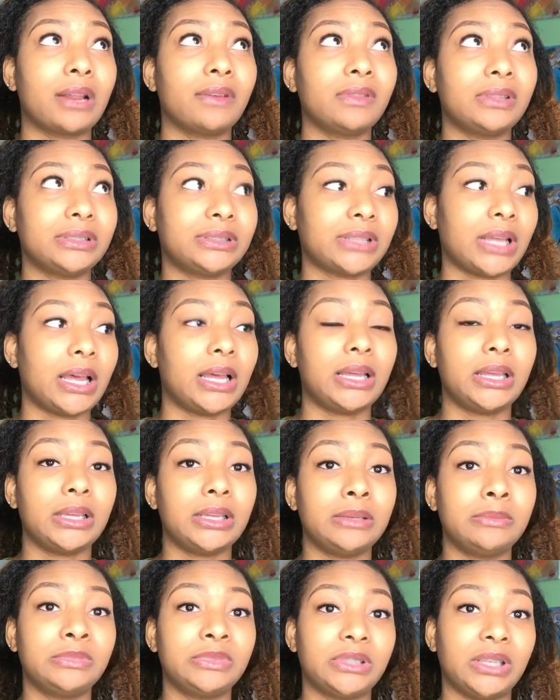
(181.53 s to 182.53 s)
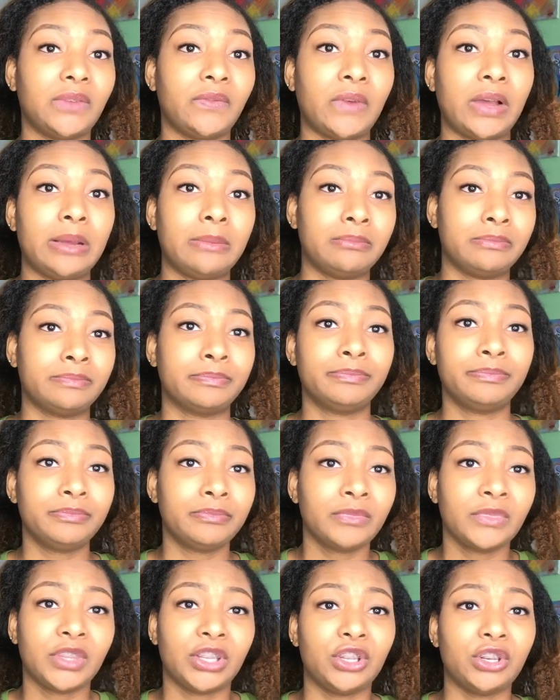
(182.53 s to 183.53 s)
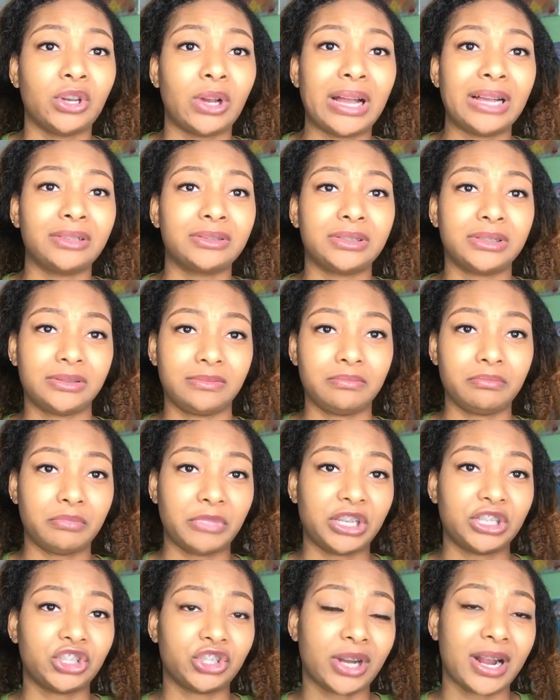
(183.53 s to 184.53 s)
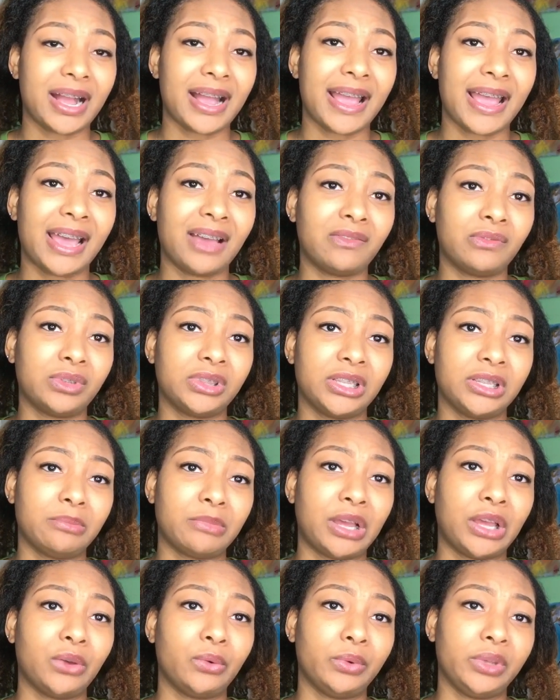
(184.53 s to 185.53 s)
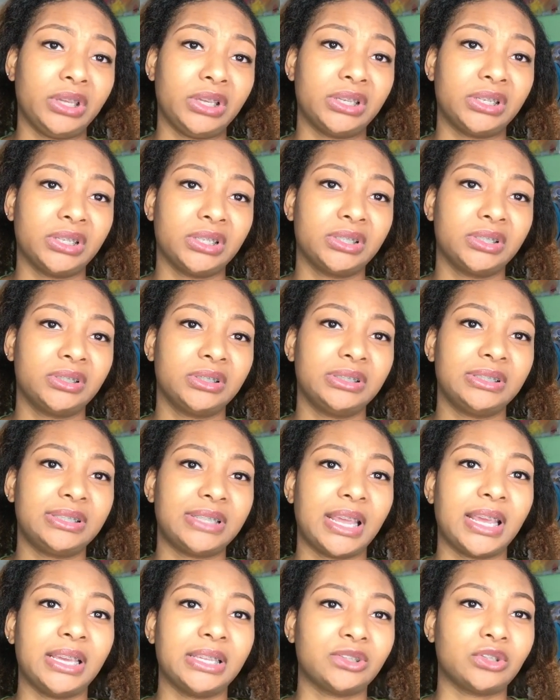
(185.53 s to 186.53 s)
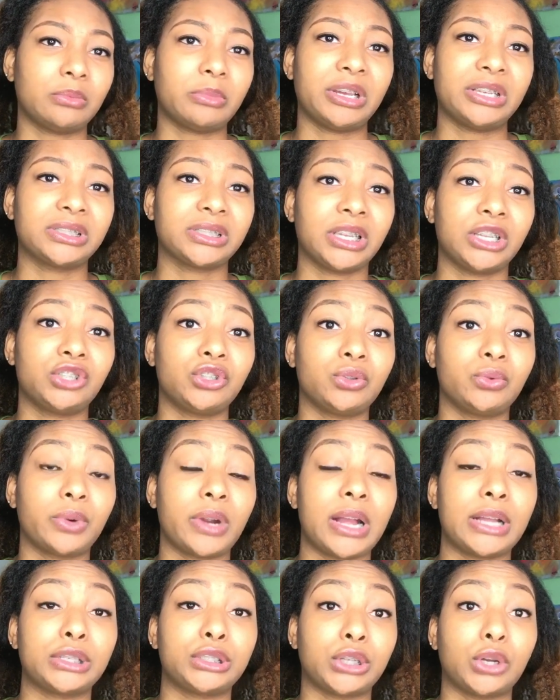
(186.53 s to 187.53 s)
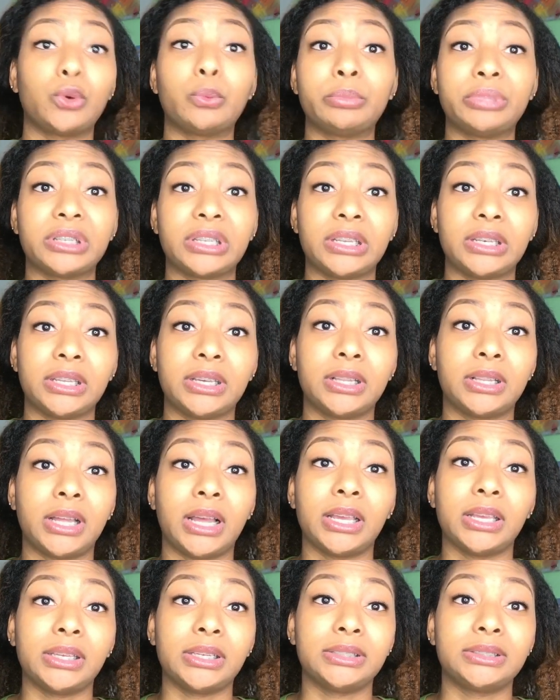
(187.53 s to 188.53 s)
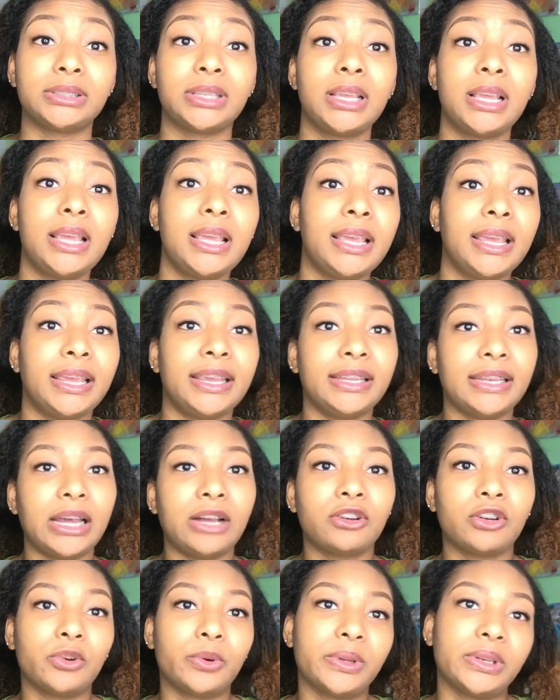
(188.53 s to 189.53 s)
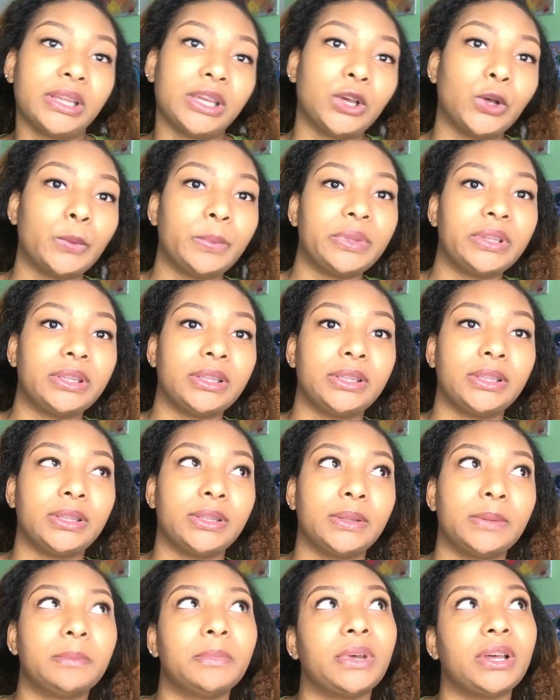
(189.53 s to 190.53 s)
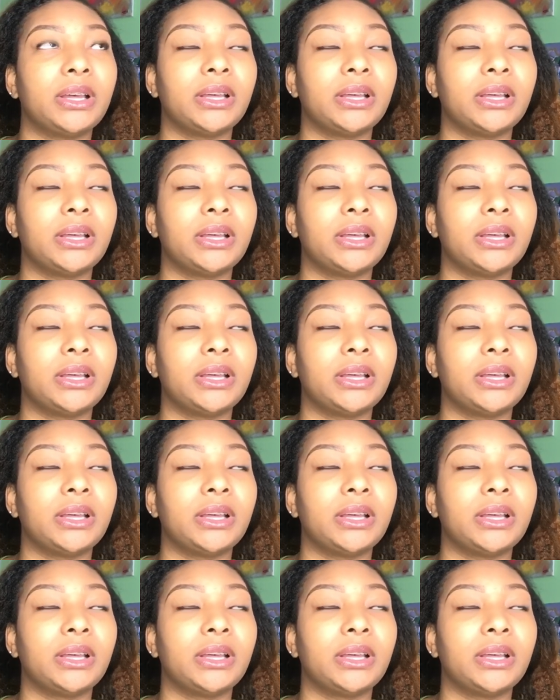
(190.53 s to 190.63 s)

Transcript: of the times. If I'm, I'll make sure I have within my week days on my schedule where I don't book any clients, and I'll go and help him.